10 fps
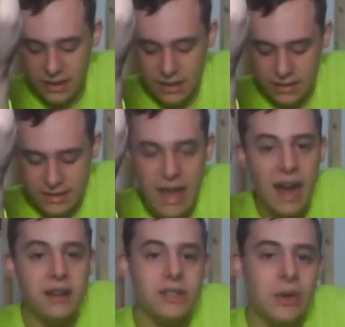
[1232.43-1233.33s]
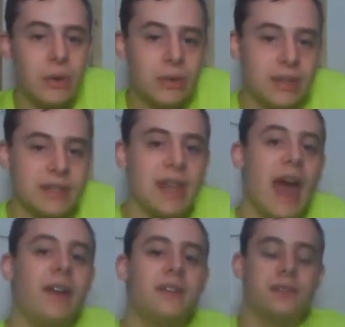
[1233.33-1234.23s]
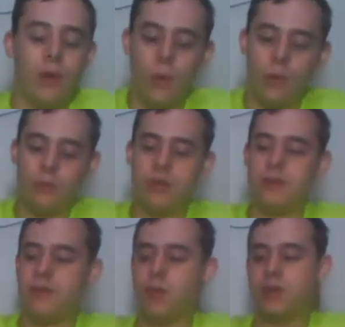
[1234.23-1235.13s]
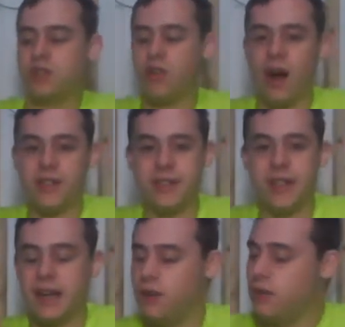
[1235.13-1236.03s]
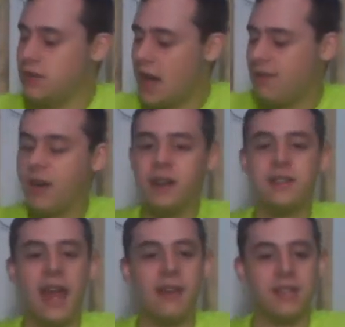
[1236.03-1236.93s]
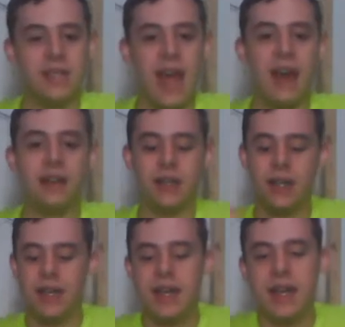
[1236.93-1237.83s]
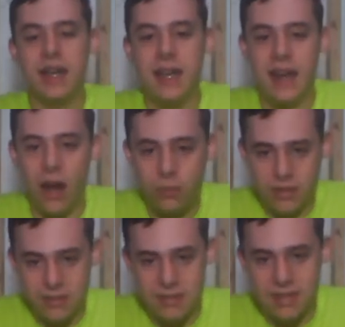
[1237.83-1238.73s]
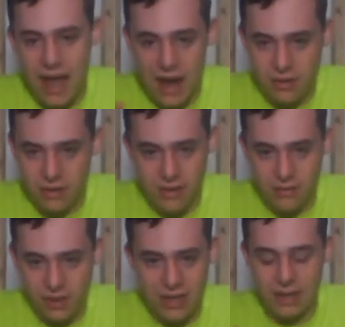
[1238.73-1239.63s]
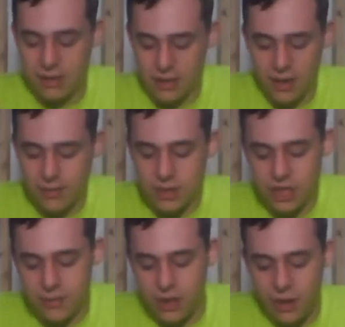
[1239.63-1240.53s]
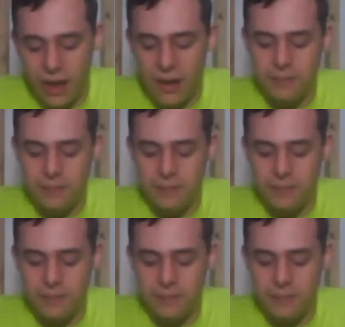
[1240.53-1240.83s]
The scatter is only for squadrons. I know the TIE fighters have a scatter. It helps them scatter their fleet, their ships and all that.